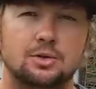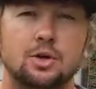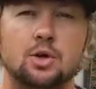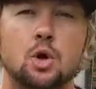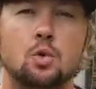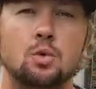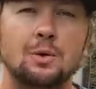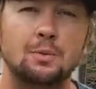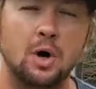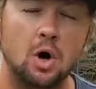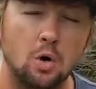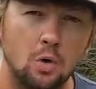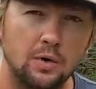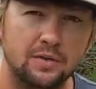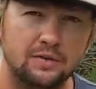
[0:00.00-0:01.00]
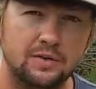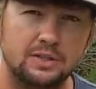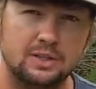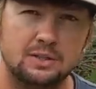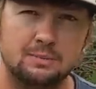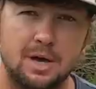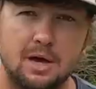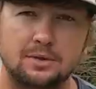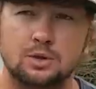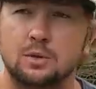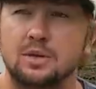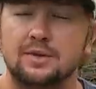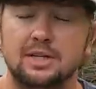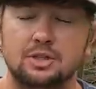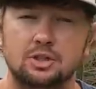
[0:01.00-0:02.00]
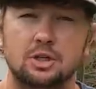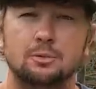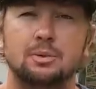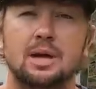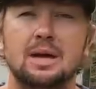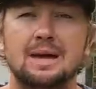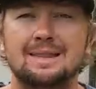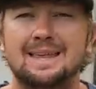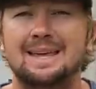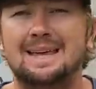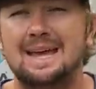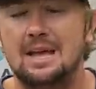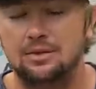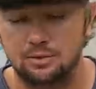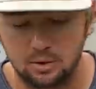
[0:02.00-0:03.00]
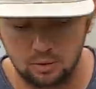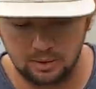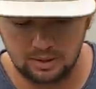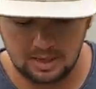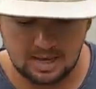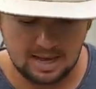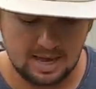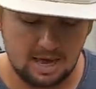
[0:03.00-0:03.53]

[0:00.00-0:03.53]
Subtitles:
so you don't rip a hole in the fish's mouth, so whenever they jump, they can't throw it.